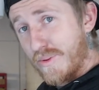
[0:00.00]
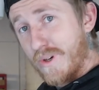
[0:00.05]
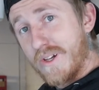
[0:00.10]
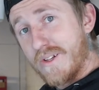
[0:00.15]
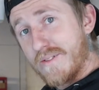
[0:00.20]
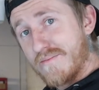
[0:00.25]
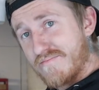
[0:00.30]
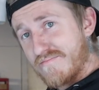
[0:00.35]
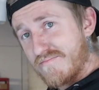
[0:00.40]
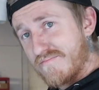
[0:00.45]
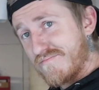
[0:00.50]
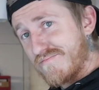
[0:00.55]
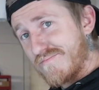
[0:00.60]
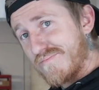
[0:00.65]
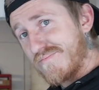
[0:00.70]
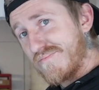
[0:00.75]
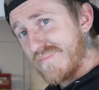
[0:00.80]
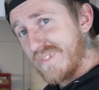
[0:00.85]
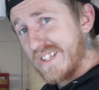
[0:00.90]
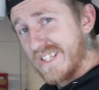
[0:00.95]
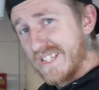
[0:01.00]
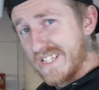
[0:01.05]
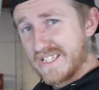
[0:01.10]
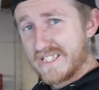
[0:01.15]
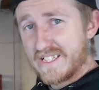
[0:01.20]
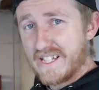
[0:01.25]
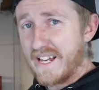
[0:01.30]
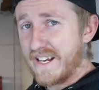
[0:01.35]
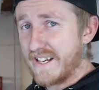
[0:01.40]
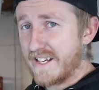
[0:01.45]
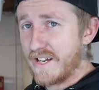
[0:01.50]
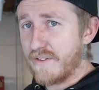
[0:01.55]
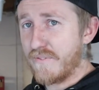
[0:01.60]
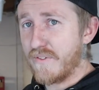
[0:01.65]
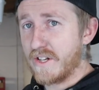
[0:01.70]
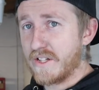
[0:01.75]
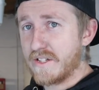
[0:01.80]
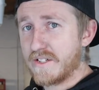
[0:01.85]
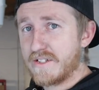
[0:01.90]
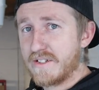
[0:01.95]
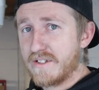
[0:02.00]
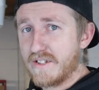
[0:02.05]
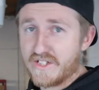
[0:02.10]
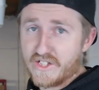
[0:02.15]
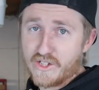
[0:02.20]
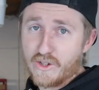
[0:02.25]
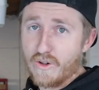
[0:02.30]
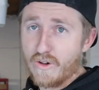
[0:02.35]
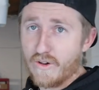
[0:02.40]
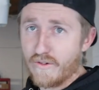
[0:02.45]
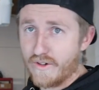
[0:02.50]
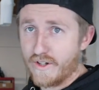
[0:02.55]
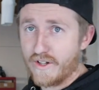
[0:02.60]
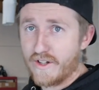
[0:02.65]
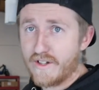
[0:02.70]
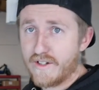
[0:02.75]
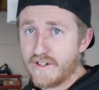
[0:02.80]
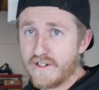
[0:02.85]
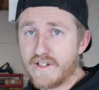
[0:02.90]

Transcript: one is kind of different. Let's go over it.